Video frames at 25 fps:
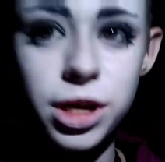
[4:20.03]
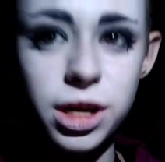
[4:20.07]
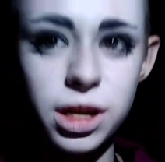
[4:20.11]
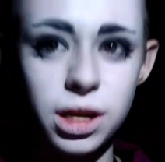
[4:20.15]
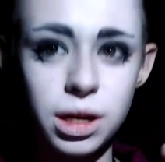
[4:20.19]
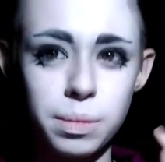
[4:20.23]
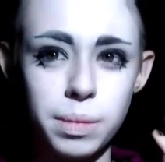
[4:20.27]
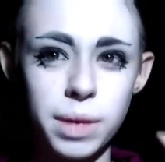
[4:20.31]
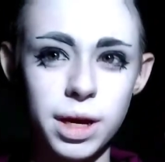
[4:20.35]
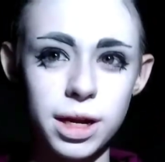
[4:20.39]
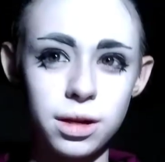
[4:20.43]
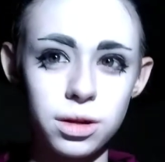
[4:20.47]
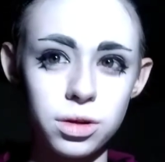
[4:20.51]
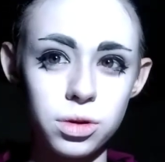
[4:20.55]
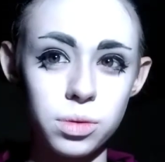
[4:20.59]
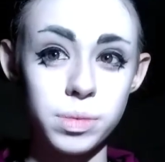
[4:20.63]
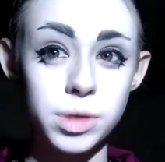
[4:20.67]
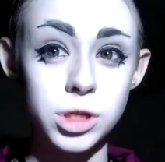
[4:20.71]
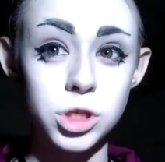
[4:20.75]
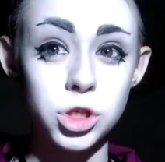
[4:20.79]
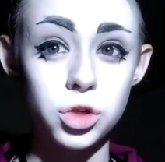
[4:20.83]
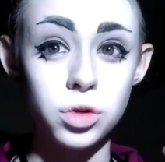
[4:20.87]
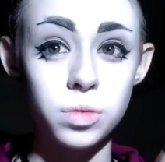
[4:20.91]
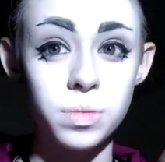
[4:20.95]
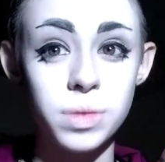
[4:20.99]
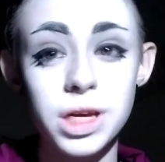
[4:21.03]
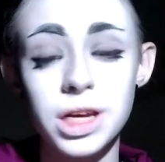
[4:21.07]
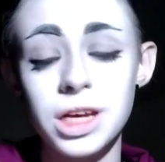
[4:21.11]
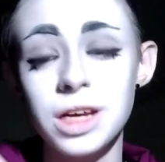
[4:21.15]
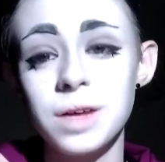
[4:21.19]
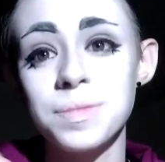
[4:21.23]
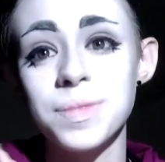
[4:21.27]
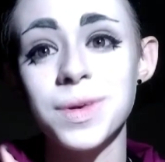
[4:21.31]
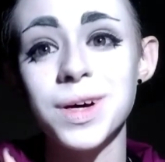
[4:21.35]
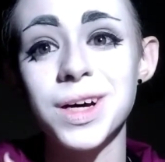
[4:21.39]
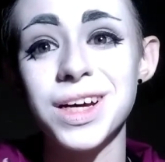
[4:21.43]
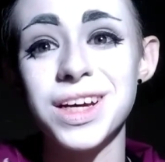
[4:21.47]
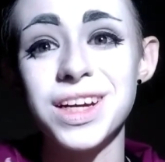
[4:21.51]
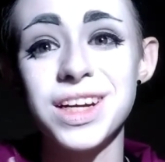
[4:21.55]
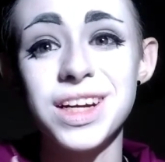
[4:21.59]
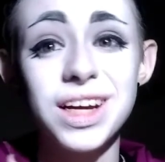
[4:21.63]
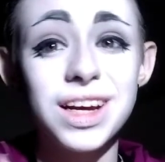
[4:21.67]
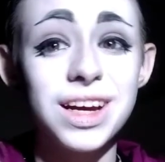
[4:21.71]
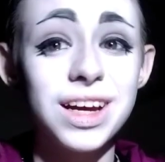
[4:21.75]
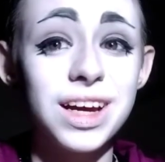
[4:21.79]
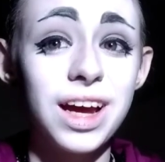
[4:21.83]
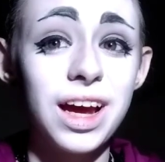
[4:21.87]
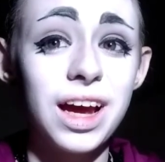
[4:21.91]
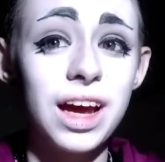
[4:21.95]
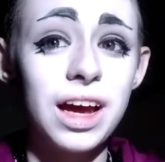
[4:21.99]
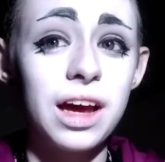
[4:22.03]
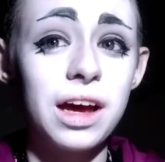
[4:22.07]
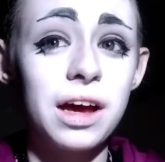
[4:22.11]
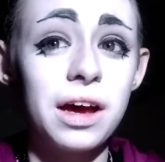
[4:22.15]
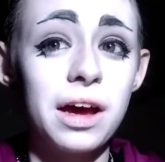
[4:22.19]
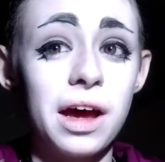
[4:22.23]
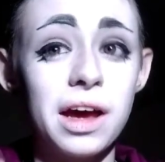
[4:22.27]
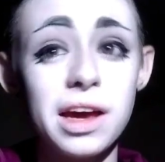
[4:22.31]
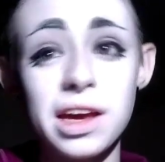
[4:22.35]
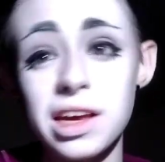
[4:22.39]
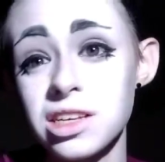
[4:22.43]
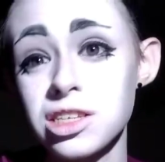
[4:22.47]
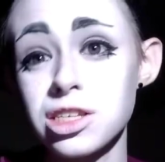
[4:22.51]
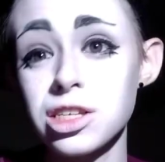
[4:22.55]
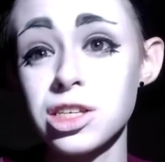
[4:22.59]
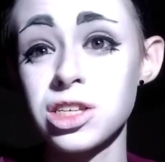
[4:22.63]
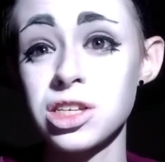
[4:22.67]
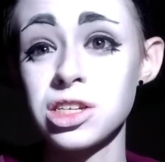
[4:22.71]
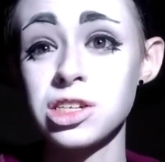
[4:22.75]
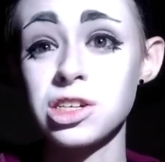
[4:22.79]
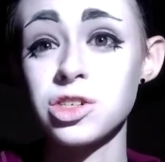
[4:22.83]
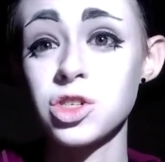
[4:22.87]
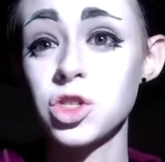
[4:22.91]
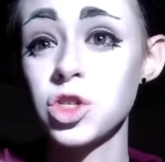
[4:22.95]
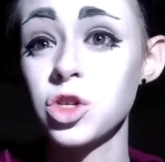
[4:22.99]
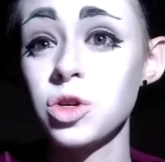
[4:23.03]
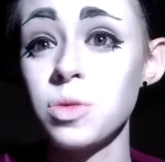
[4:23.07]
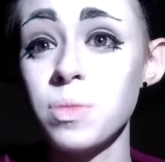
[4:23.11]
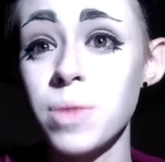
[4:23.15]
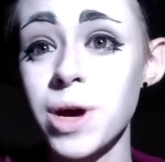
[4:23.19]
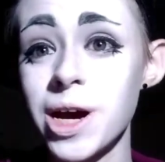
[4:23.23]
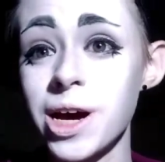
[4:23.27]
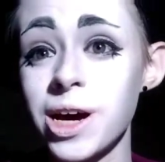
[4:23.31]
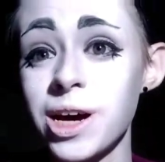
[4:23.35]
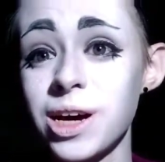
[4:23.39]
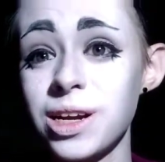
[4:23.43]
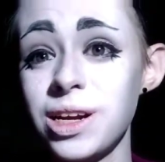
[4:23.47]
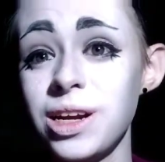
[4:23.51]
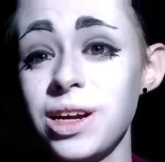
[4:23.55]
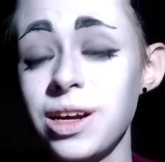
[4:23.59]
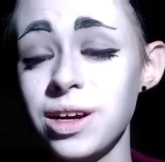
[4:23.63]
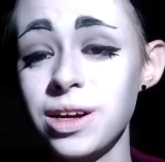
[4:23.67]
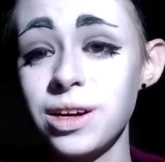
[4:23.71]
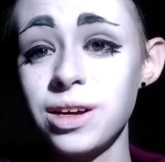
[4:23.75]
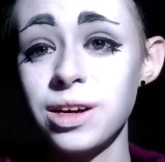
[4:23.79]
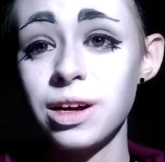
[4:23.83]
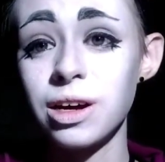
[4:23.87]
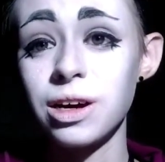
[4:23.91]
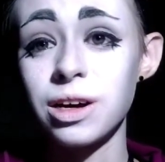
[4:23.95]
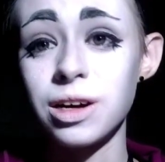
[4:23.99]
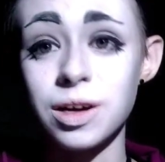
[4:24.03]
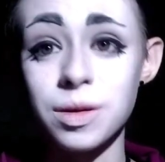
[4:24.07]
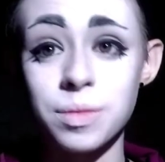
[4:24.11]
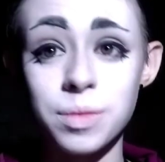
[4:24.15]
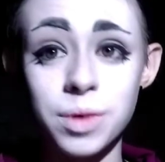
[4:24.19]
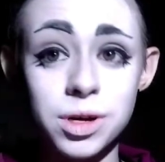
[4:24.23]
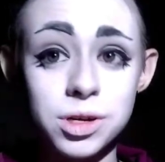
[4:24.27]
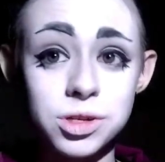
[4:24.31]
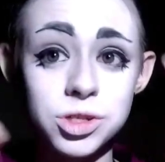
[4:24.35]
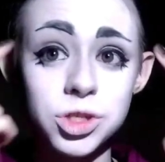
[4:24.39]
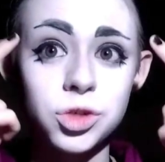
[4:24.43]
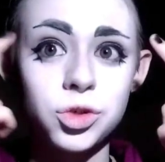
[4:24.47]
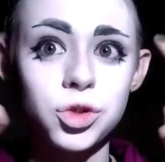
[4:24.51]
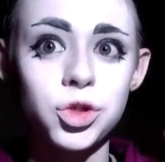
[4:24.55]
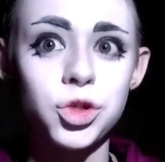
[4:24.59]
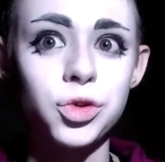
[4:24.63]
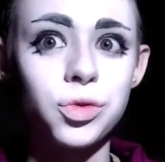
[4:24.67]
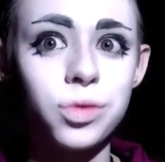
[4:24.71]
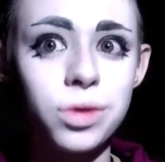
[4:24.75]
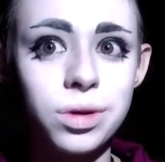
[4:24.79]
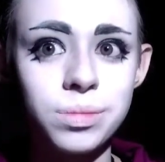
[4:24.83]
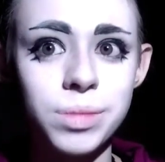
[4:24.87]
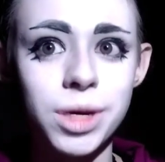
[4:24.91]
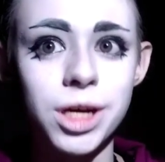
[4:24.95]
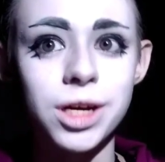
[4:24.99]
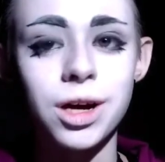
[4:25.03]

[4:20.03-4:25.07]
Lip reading: it and made it a little bit too big, but I guess it's not too bad. I also drew on my